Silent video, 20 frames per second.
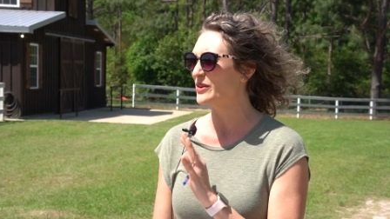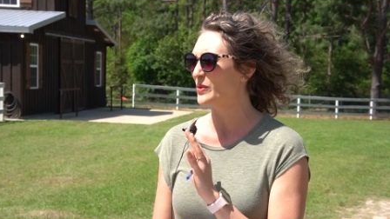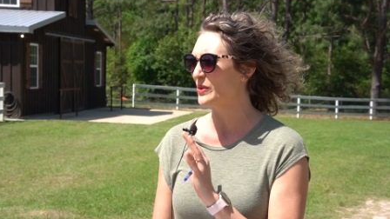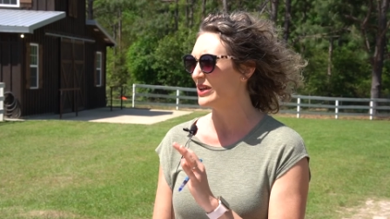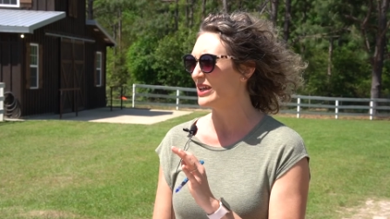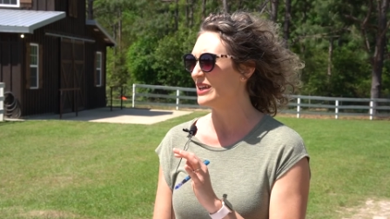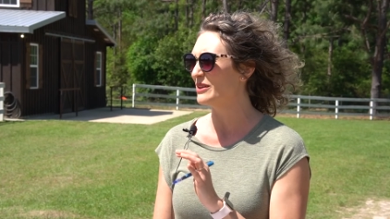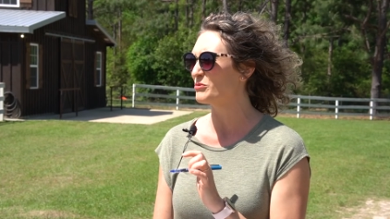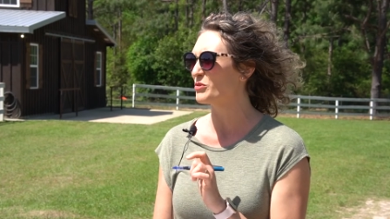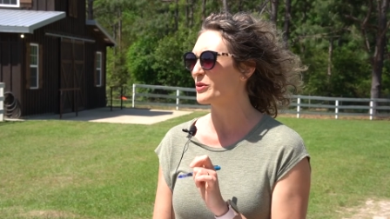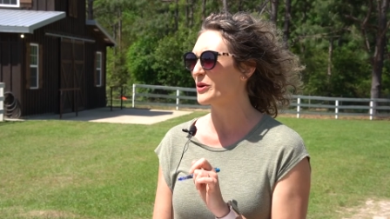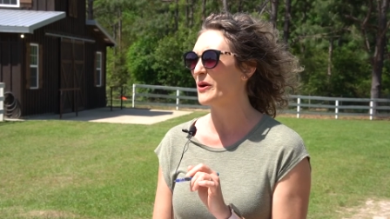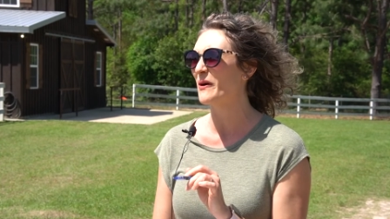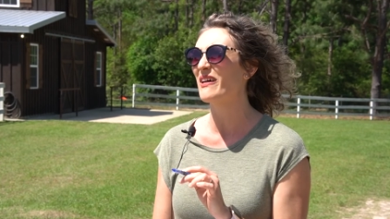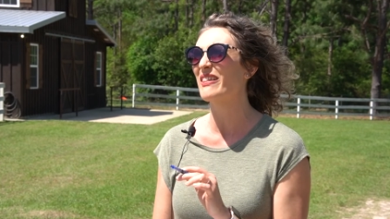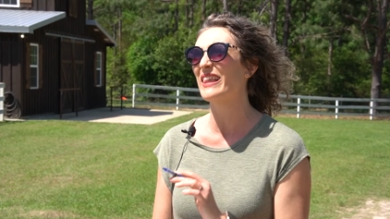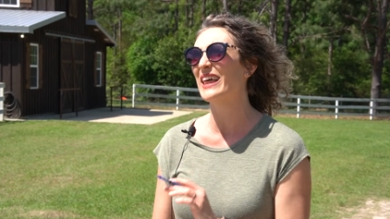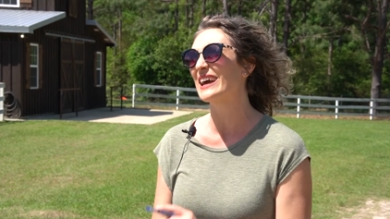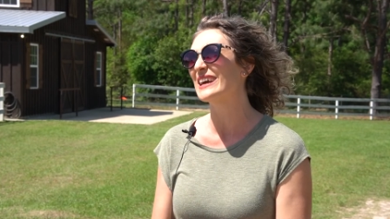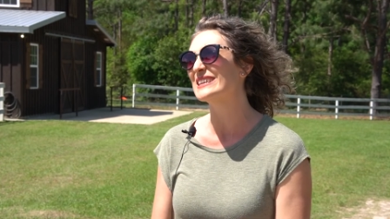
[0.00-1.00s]
Quinn will go,
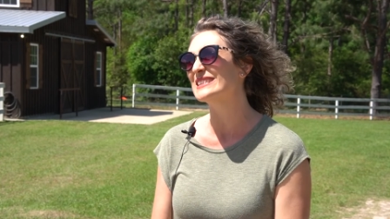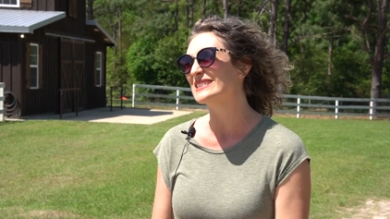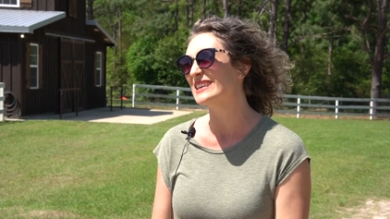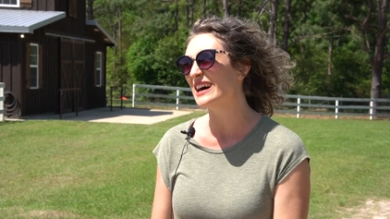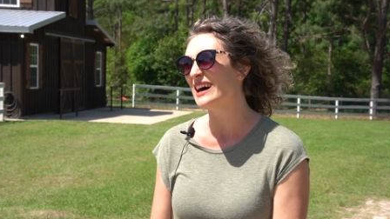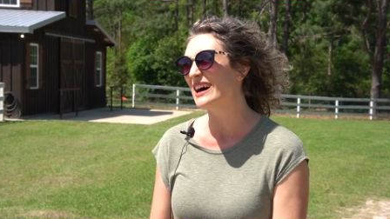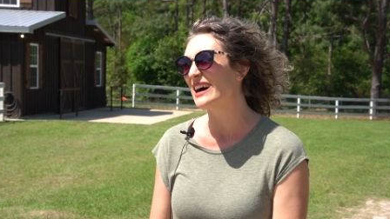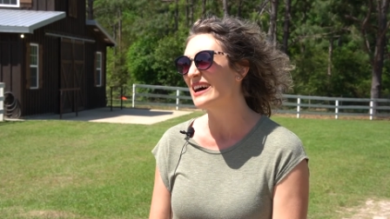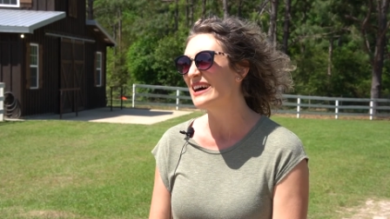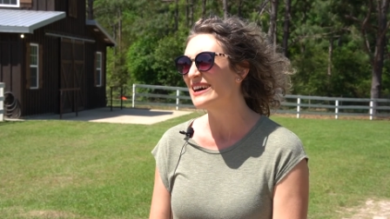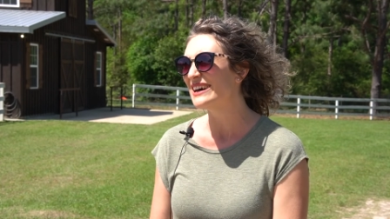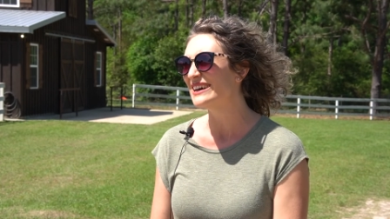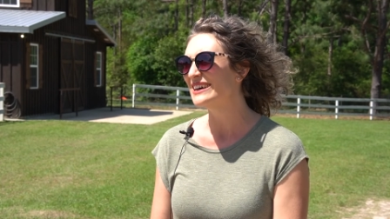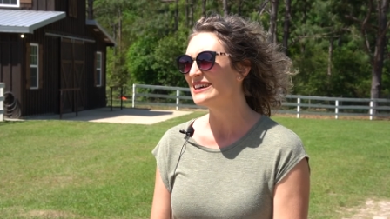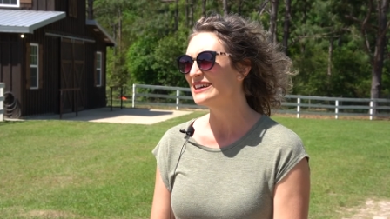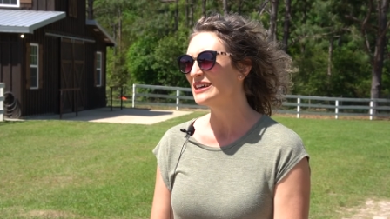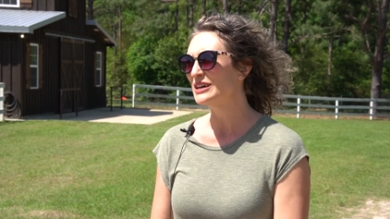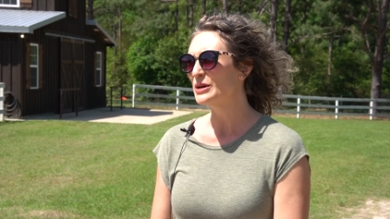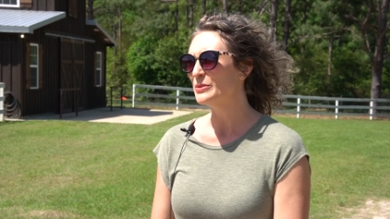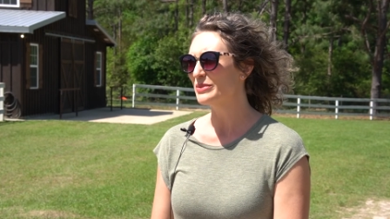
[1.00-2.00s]
Alexa,
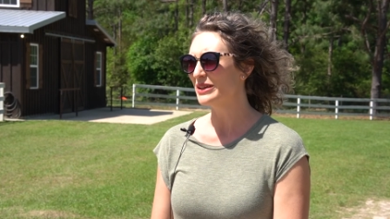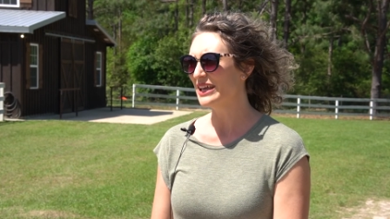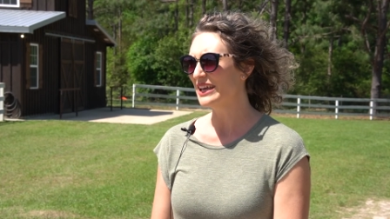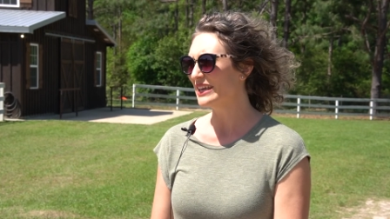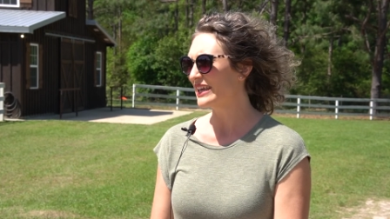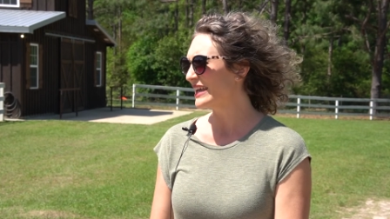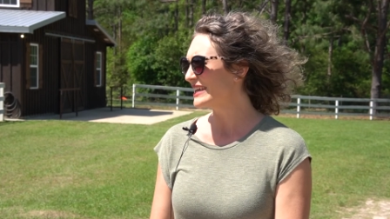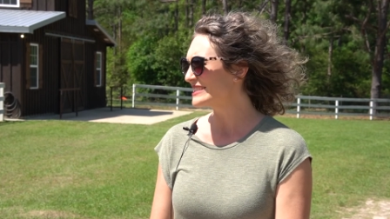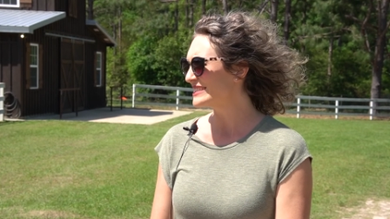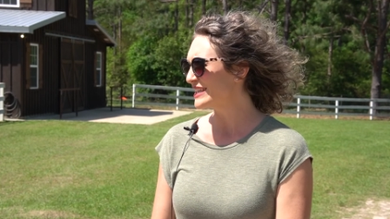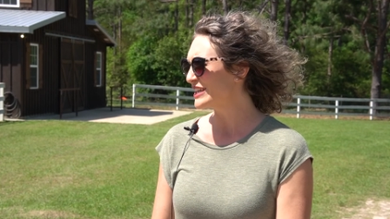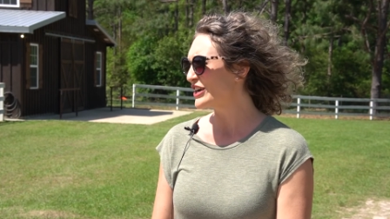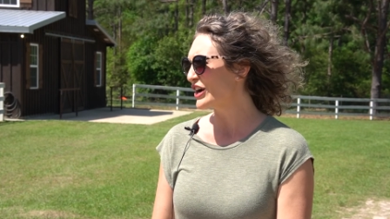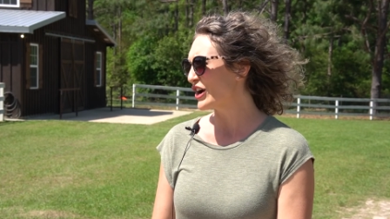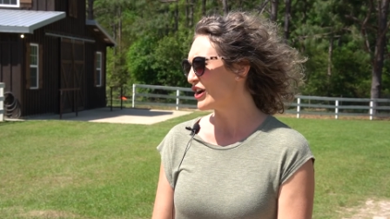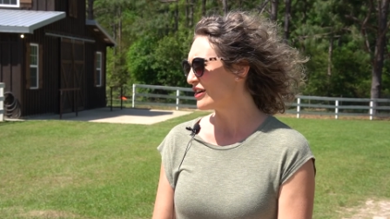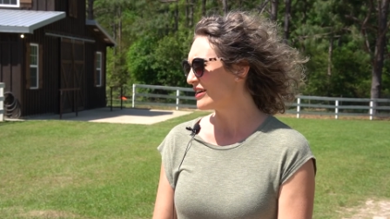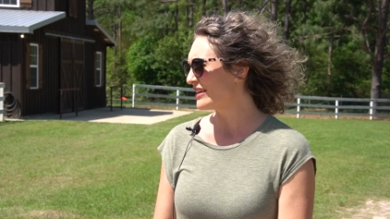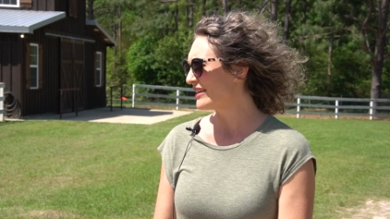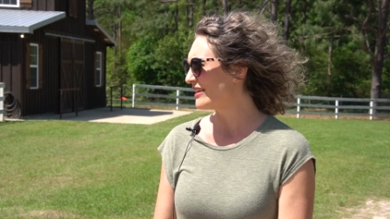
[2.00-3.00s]
play Casey
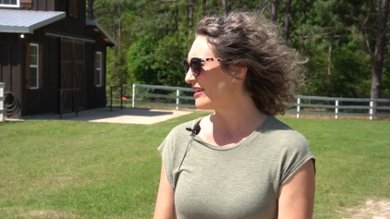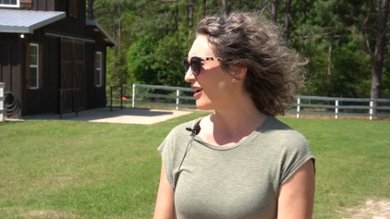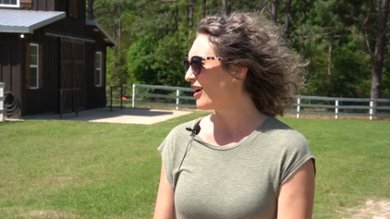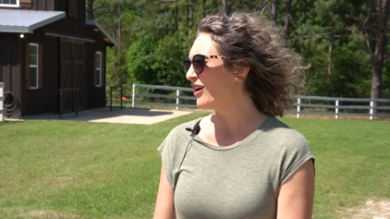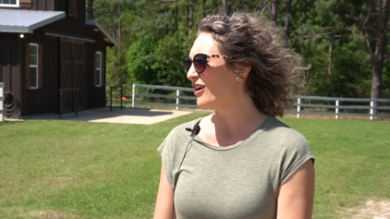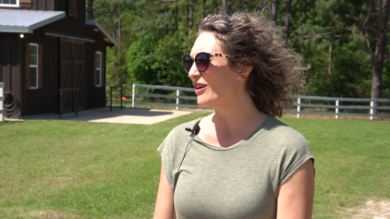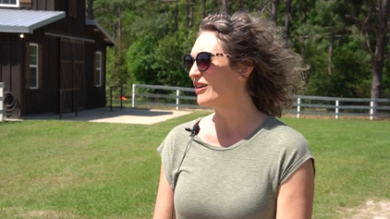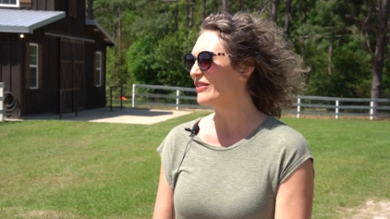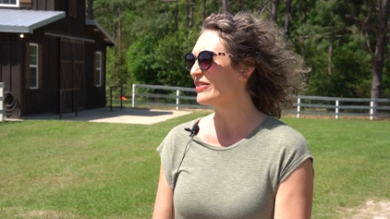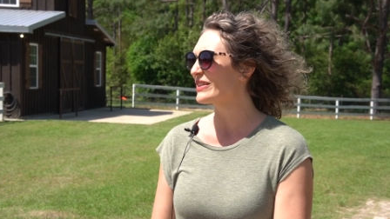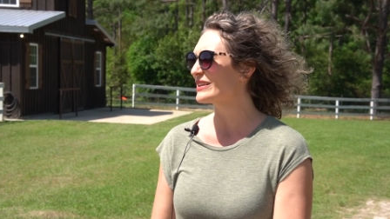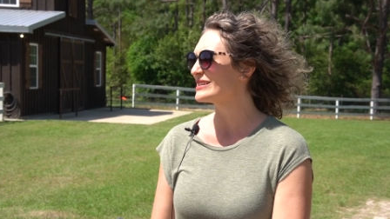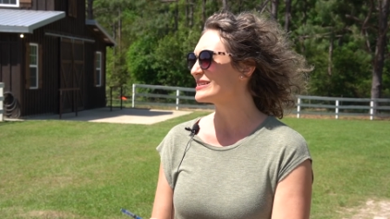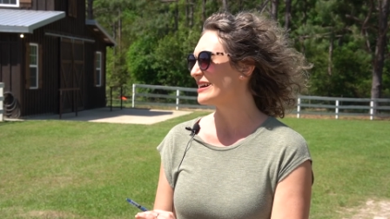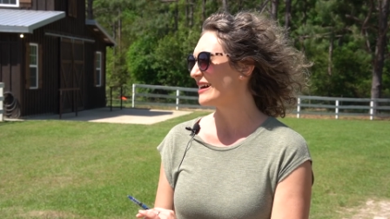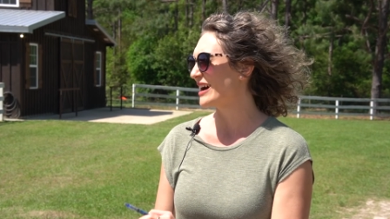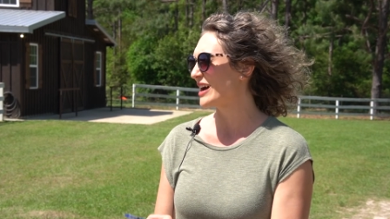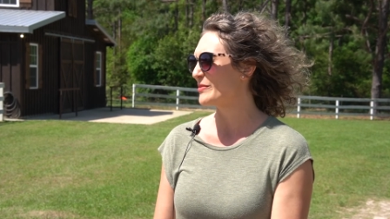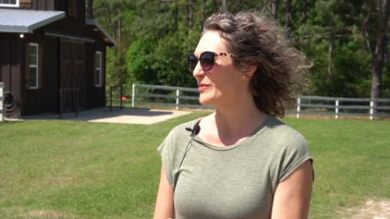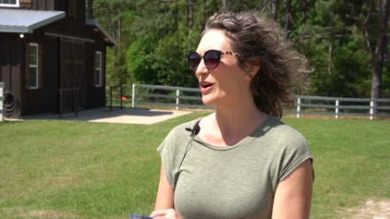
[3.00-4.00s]
Kearney I all the
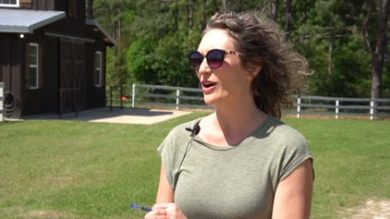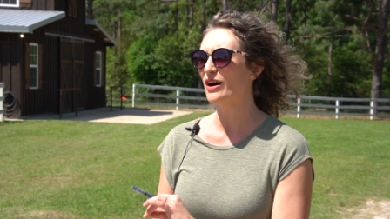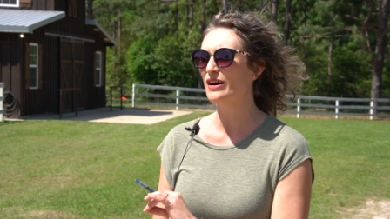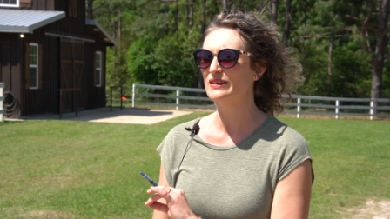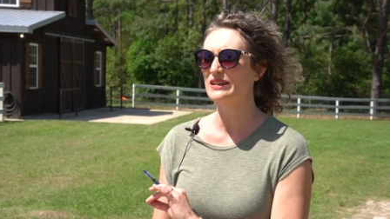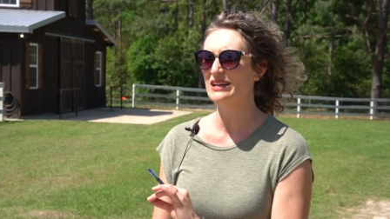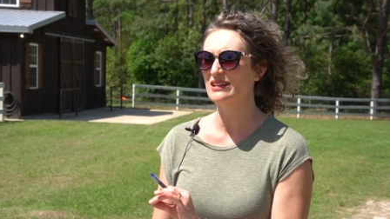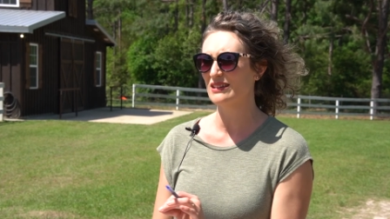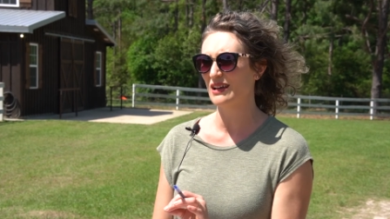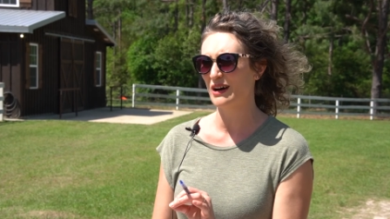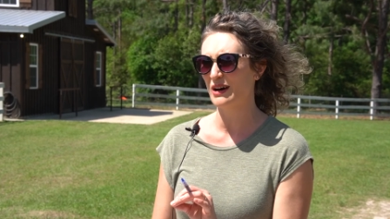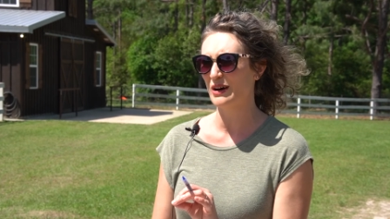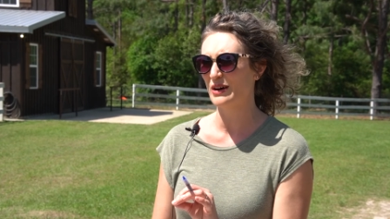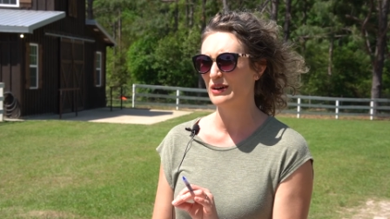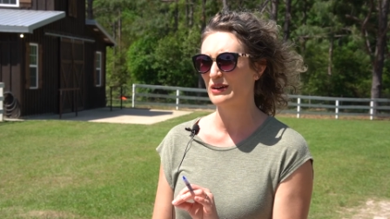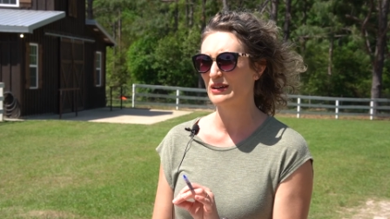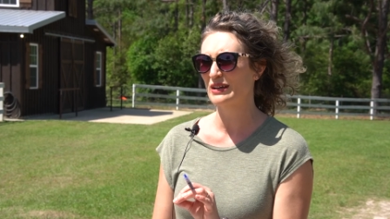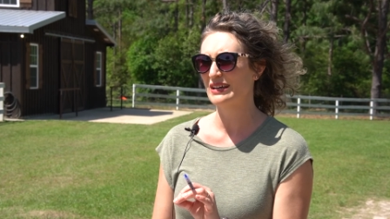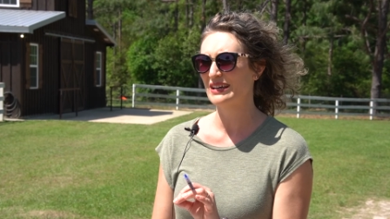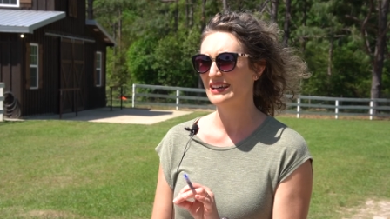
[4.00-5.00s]
time, that. all day
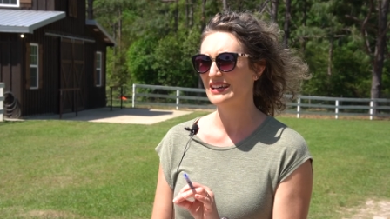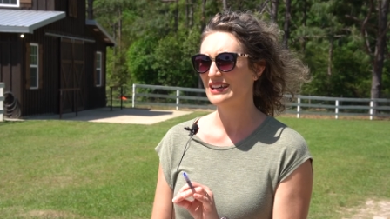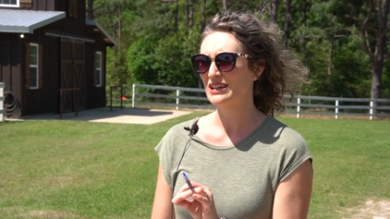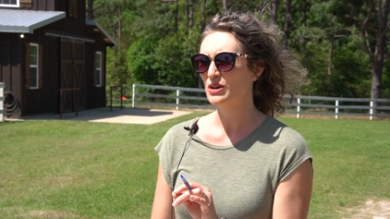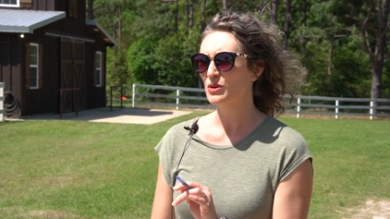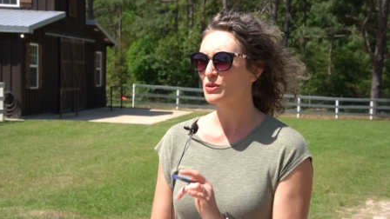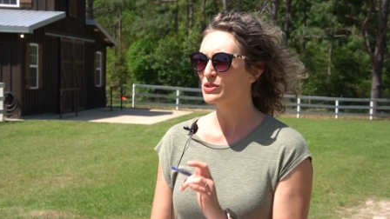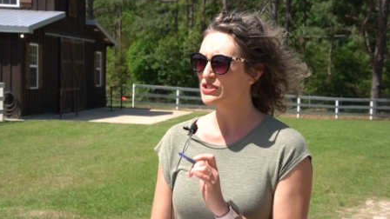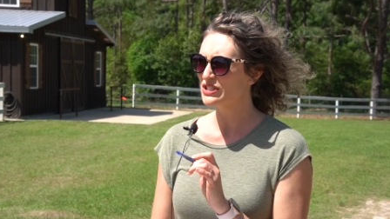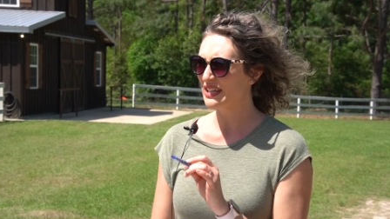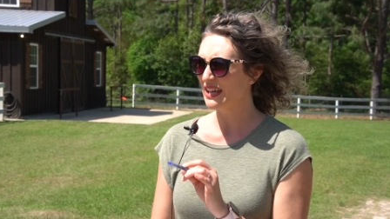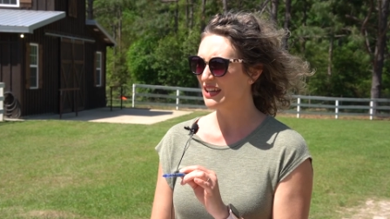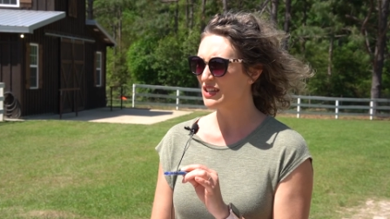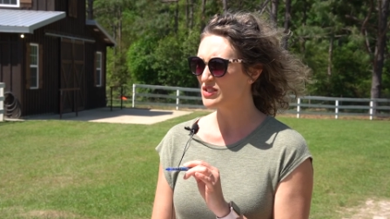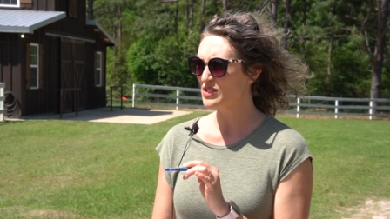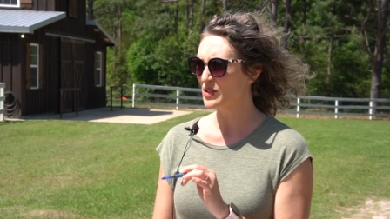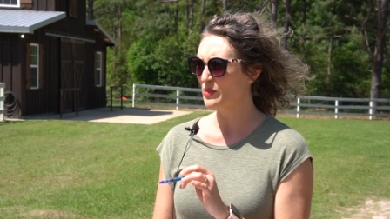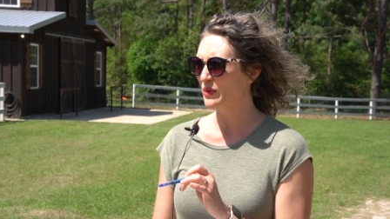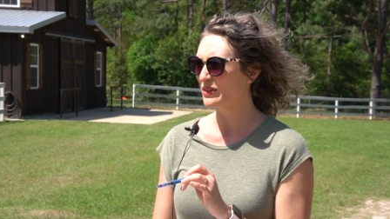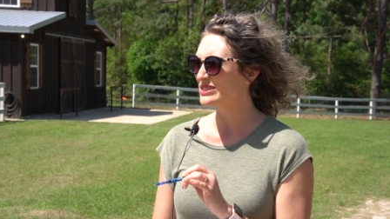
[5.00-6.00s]
long. So sweet. Well, she
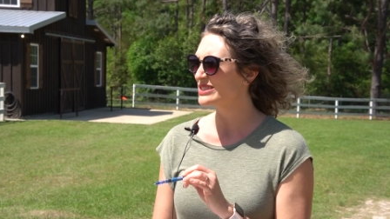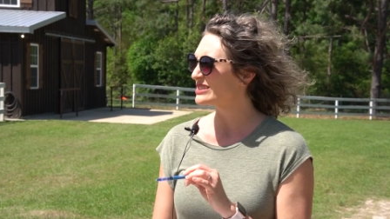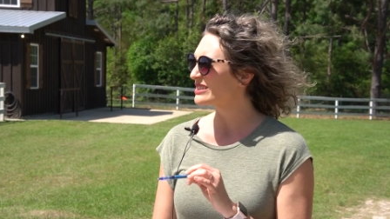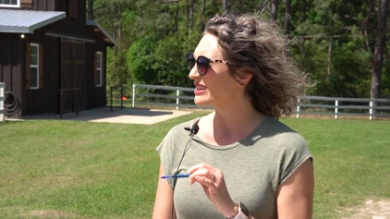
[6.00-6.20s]
actually wants